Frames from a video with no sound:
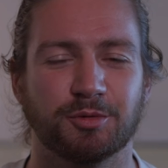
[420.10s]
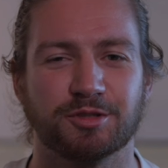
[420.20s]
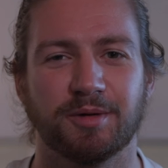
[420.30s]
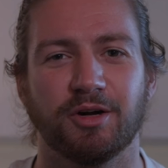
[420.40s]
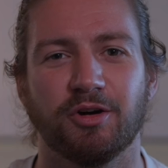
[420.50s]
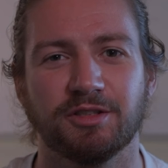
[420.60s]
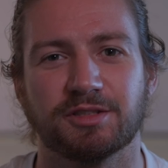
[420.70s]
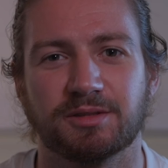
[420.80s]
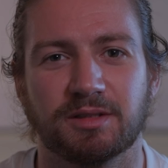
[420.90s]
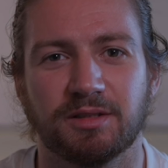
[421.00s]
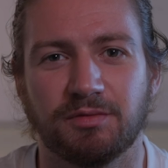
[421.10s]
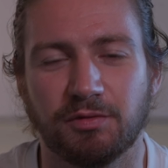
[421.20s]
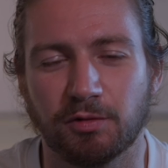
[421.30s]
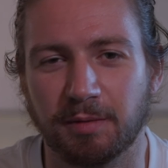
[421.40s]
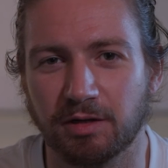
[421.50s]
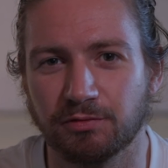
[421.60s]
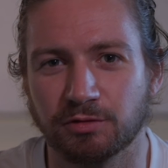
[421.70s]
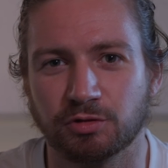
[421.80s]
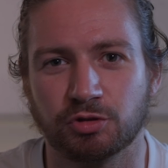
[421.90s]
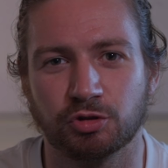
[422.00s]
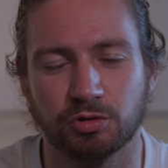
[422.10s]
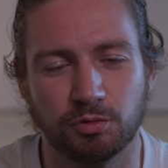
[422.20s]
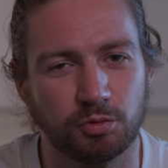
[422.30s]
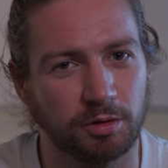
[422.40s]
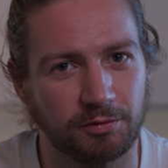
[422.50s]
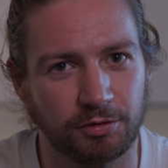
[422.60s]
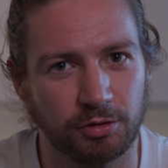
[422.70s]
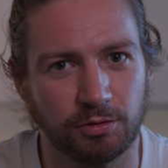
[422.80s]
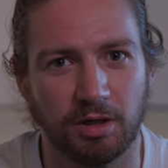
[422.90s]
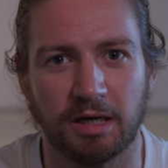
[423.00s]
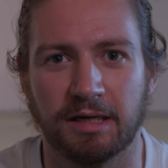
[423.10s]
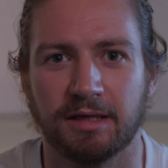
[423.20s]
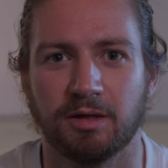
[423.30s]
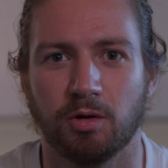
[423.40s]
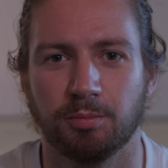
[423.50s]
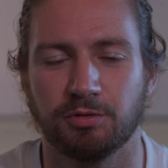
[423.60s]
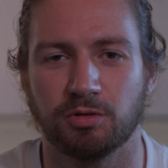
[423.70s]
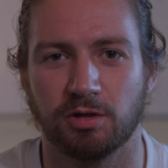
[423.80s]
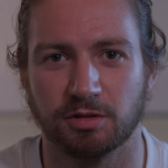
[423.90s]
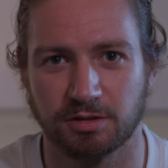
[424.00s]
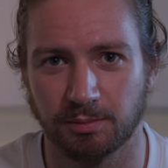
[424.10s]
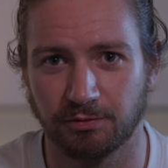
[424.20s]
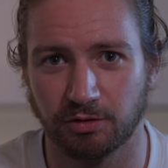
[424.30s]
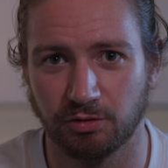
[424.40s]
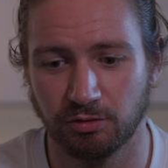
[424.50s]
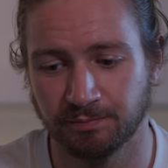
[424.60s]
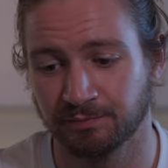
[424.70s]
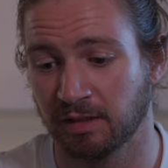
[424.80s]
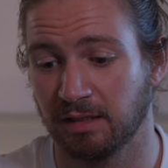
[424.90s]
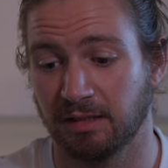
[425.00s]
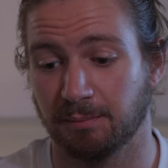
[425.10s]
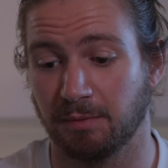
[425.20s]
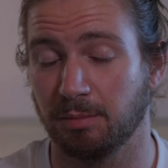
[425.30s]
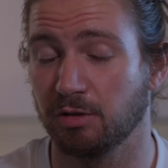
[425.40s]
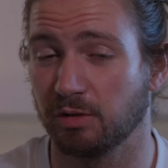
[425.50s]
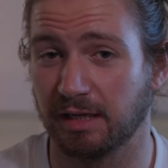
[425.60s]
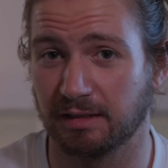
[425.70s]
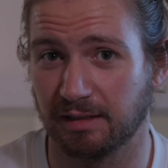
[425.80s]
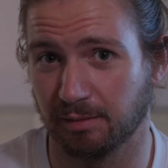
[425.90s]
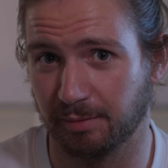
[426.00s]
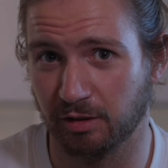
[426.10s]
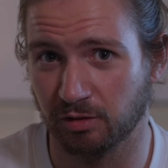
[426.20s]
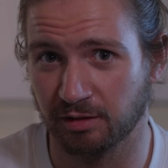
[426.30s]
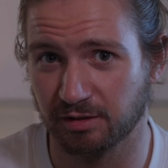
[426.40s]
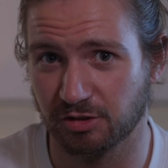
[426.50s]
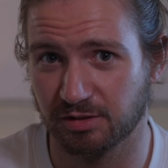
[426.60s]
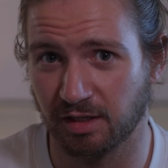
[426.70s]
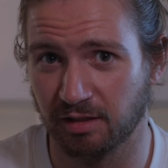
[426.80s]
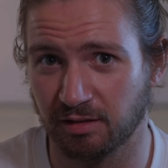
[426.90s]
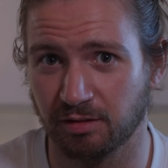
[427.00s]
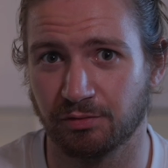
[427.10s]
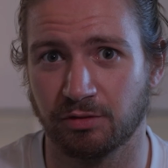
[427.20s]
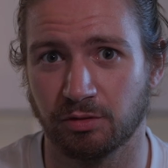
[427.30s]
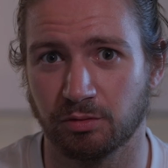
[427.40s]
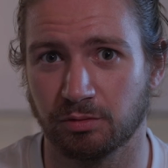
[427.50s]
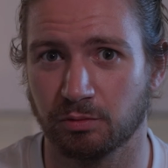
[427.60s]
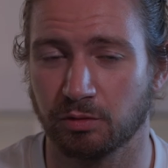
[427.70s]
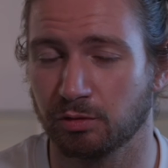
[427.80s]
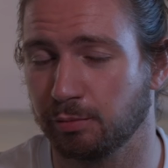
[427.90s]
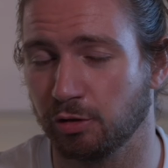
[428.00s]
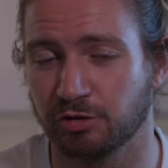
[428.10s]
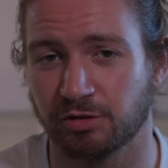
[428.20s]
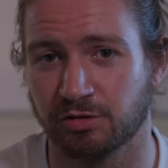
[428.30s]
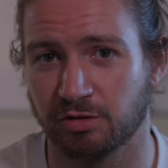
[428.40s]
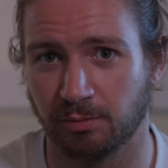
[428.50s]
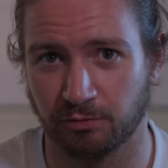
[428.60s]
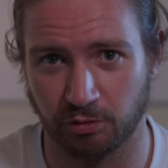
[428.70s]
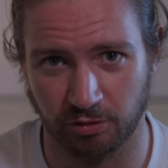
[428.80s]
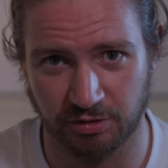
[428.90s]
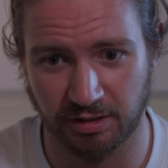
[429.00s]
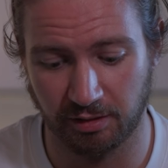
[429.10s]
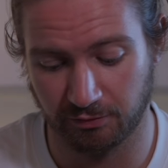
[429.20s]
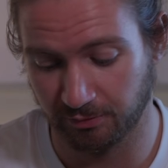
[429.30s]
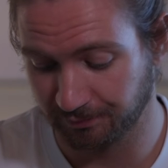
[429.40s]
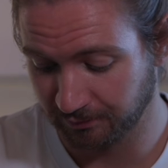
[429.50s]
was my honest Vivobarefoot shoe review. I hope you learned something new. Maybe you get like a better understanding if you want to purchase some for yourself